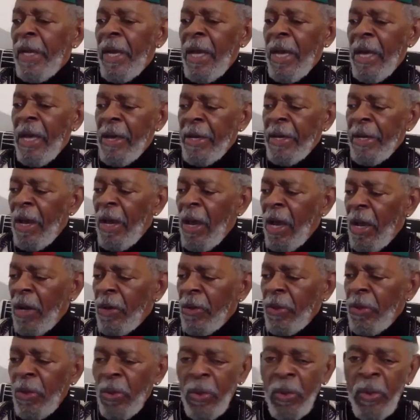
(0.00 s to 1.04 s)

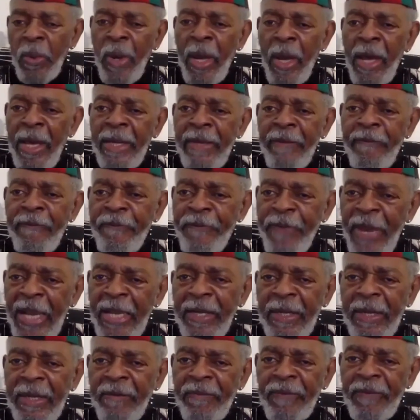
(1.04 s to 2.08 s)

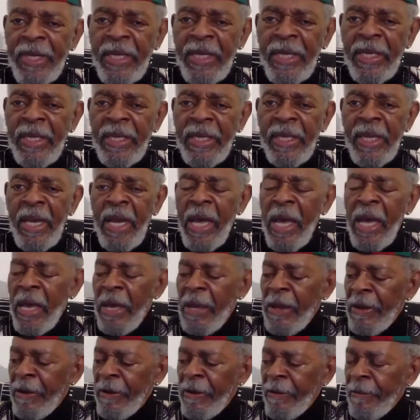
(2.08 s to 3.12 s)
effectively
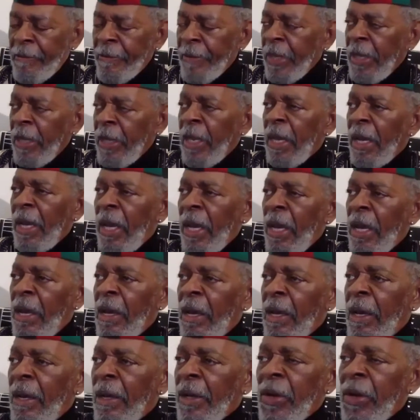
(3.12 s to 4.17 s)

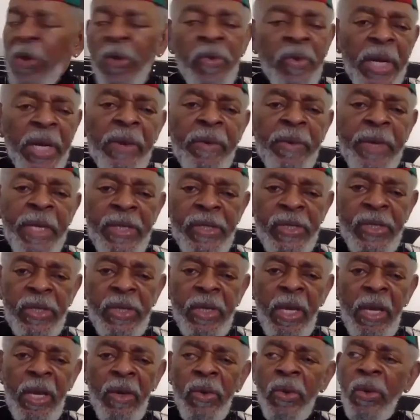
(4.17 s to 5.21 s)
careerists,
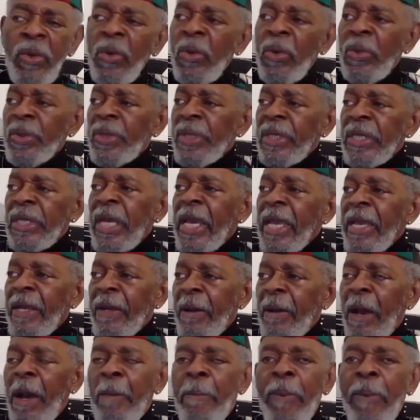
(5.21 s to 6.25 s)
who
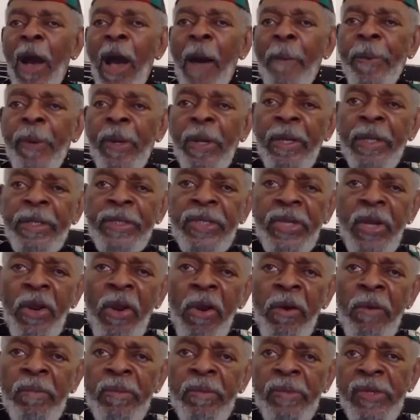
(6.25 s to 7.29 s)
take popular
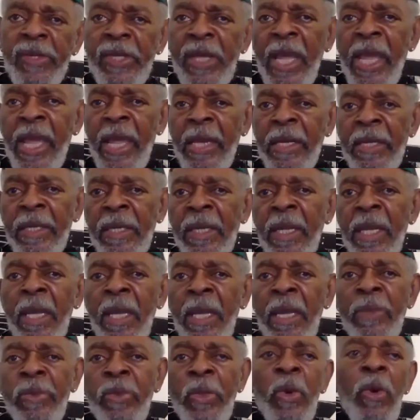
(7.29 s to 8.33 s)
terms and
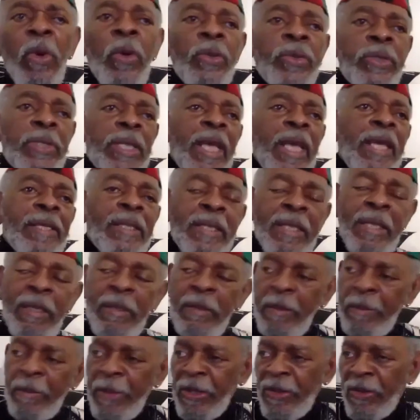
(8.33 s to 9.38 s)
those that
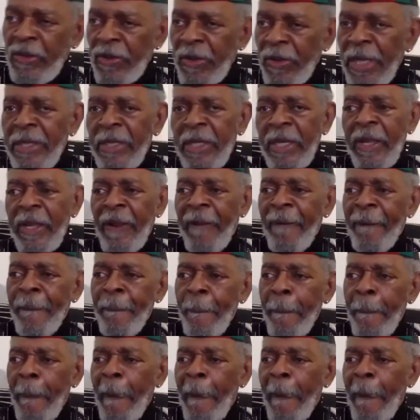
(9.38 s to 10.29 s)
seem to be trending